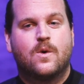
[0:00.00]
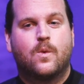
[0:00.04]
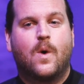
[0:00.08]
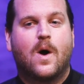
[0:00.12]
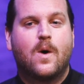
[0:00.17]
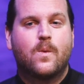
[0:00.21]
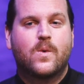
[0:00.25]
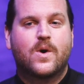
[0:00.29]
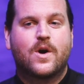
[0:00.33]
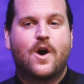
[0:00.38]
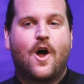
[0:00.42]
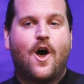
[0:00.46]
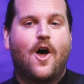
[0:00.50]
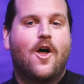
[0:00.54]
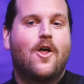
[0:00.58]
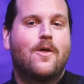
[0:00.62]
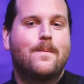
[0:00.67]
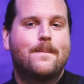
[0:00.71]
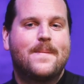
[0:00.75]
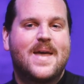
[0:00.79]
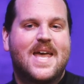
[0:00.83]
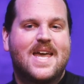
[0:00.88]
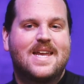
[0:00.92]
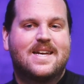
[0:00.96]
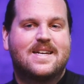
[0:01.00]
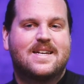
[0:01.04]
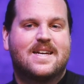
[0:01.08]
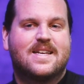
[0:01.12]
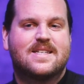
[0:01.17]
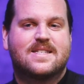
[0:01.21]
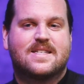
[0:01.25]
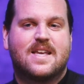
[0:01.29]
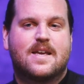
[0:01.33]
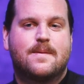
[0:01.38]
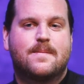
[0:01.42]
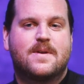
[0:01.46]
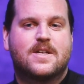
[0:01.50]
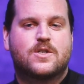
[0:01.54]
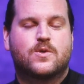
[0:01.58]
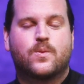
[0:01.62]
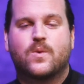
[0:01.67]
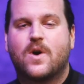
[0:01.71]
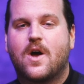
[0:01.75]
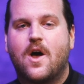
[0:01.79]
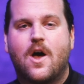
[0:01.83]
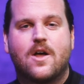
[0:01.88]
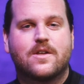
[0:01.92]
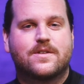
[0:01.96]
While we're all made in his image,
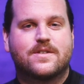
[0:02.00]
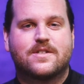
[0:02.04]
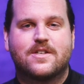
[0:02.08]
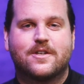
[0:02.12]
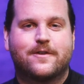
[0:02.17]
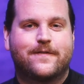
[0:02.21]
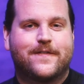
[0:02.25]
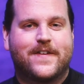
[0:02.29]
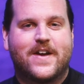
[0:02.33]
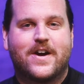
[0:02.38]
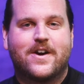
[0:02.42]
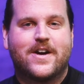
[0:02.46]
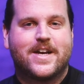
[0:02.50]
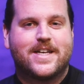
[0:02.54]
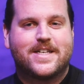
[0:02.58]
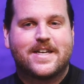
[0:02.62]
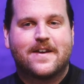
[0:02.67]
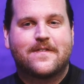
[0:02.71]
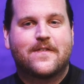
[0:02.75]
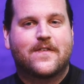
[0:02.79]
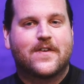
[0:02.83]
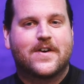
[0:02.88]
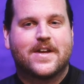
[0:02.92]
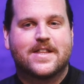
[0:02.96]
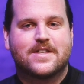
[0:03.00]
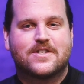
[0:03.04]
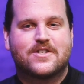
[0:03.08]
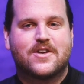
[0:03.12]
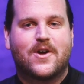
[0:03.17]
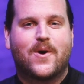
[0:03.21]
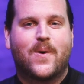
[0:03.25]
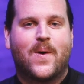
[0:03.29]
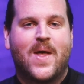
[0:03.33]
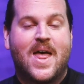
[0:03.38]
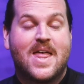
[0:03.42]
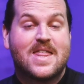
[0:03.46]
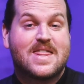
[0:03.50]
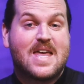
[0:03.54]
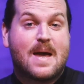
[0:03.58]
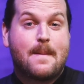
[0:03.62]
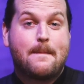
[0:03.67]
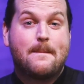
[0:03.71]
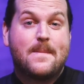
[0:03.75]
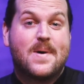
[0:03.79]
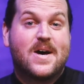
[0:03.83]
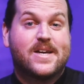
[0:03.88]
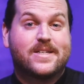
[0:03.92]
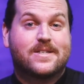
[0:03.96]
we're all still very different. So
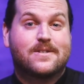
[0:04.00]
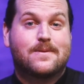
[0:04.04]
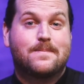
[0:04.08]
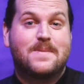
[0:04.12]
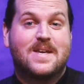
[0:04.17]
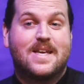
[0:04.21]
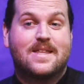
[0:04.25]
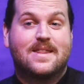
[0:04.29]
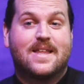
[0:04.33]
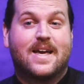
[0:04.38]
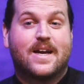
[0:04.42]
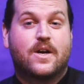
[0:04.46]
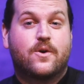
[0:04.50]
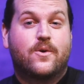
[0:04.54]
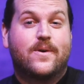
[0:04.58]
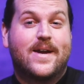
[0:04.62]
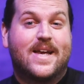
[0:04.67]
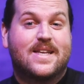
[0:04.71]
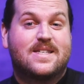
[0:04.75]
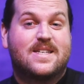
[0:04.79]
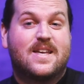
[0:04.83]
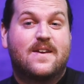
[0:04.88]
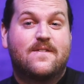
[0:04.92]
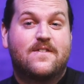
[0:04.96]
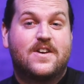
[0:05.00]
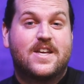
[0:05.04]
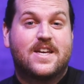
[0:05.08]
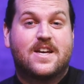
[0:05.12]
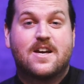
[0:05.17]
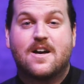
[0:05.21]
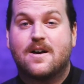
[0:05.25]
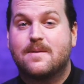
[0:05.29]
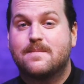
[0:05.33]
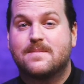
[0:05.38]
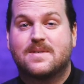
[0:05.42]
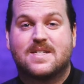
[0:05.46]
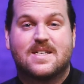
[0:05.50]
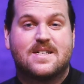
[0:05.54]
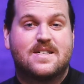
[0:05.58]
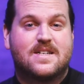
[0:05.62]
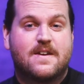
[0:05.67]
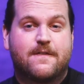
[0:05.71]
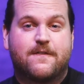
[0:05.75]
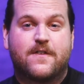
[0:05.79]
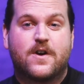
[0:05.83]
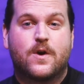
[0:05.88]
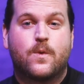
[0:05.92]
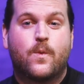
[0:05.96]
that must mean that creativity comes in
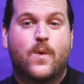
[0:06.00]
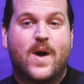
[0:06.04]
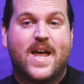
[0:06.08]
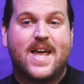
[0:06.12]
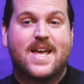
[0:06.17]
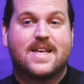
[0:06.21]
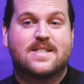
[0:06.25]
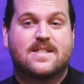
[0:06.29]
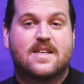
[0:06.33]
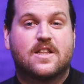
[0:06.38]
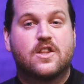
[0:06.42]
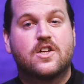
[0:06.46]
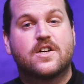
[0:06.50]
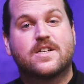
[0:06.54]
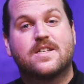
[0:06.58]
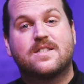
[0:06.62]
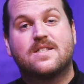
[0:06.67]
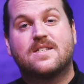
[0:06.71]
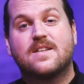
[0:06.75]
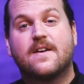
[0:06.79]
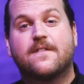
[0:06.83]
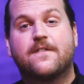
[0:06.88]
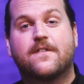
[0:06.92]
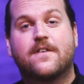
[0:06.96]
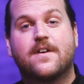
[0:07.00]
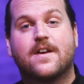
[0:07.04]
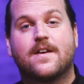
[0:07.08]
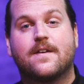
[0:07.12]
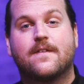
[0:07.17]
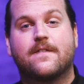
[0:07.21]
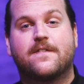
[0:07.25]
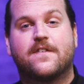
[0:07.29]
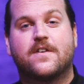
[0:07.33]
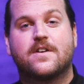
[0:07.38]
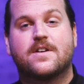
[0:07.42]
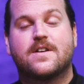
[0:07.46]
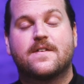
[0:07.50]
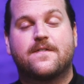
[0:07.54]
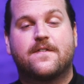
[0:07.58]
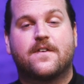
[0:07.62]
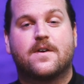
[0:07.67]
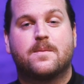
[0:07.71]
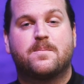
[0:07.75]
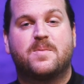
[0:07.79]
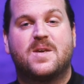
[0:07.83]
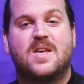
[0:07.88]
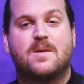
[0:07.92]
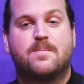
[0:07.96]
different ways and looks different for
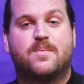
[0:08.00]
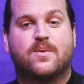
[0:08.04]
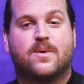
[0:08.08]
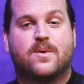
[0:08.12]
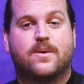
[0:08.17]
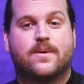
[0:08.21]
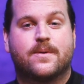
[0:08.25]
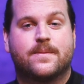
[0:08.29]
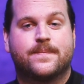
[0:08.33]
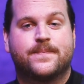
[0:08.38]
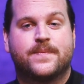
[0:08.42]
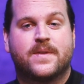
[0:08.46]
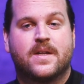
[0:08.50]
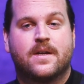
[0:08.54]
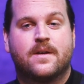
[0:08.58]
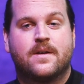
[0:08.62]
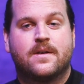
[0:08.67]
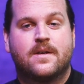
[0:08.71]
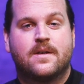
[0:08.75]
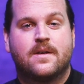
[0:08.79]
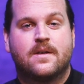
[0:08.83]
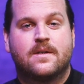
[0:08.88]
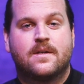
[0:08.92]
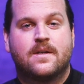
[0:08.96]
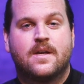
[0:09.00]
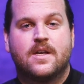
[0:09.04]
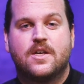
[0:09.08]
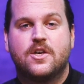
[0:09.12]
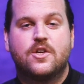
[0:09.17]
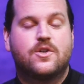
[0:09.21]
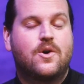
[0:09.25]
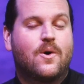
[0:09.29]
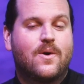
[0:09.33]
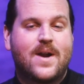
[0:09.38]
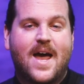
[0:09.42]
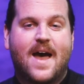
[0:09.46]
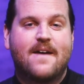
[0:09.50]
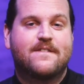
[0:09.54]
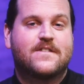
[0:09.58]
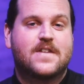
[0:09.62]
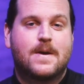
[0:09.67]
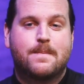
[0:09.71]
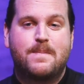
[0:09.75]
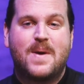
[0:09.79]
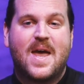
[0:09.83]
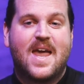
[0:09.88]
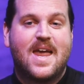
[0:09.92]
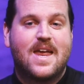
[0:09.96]
different people. You don't have to
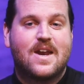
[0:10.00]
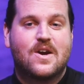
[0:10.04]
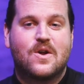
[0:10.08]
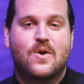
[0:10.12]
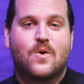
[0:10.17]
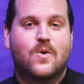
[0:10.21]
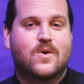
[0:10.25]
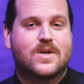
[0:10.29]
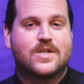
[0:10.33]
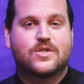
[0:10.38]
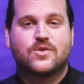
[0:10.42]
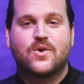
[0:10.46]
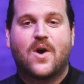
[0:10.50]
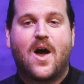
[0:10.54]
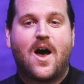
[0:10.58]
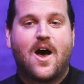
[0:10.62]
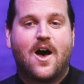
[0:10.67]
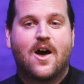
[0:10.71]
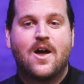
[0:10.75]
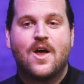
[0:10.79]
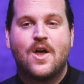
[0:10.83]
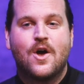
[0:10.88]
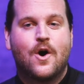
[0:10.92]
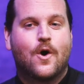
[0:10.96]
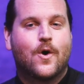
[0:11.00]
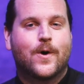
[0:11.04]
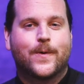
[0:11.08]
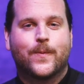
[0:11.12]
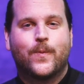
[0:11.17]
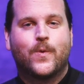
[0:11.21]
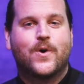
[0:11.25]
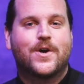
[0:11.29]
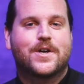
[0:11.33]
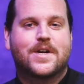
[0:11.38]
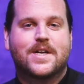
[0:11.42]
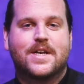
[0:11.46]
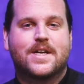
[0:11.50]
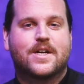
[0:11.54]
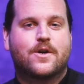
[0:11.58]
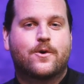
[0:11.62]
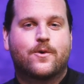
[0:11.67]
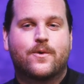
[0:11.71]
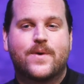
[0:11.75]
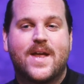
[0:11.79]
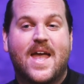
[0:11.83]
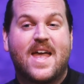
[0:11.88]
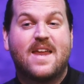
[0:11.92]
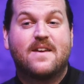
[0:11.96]
paint or draw or work in a
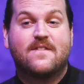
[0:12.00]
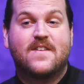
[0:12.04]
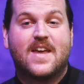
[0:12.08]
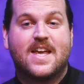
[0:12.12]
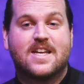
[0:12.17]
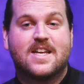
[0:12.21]
creative